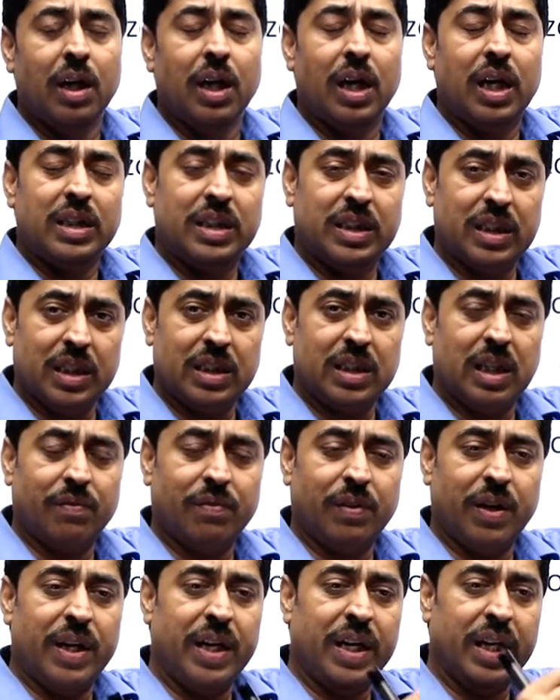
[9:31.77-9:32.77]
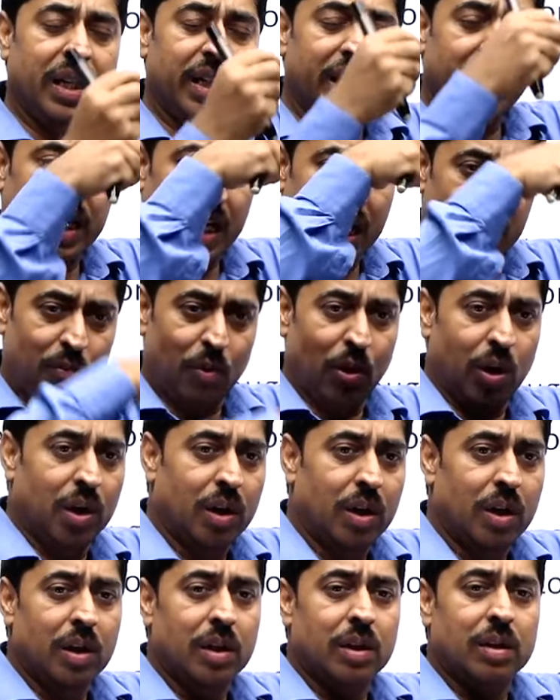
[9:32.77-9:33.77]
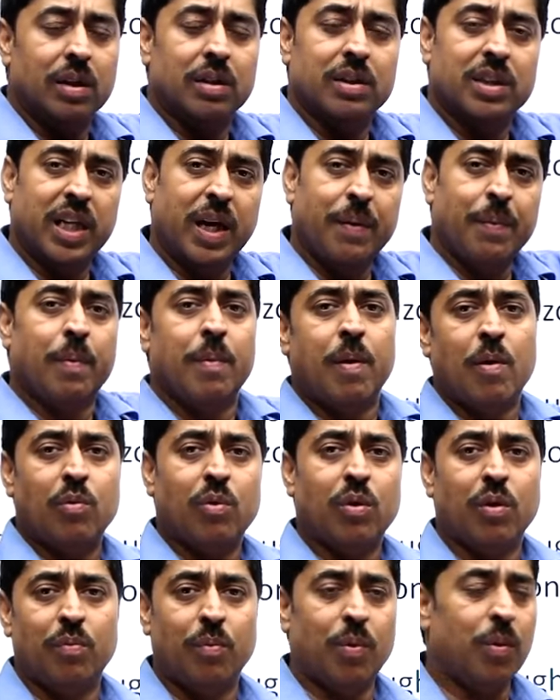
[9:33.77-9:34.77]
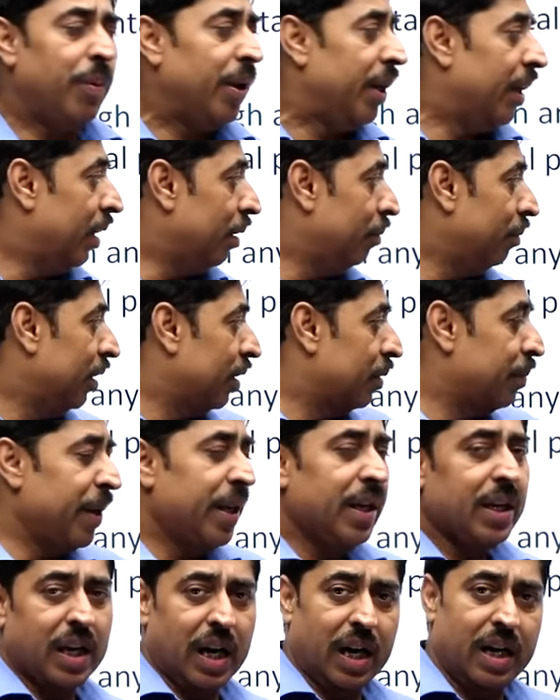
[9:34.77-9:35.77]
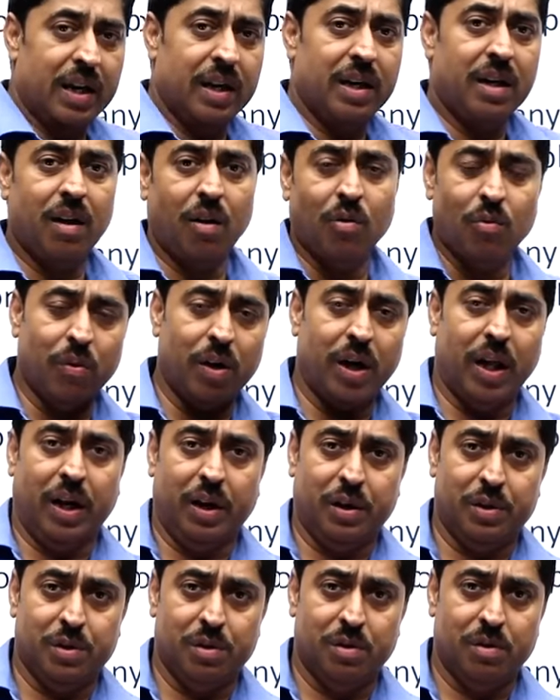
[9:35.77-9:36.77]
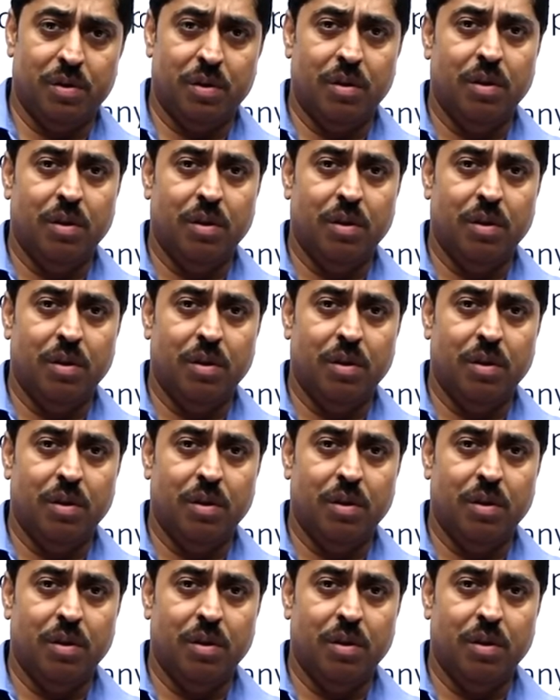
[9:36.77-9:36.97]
and just after hitting the can wall the same amount of momentum is being carried in downward direction.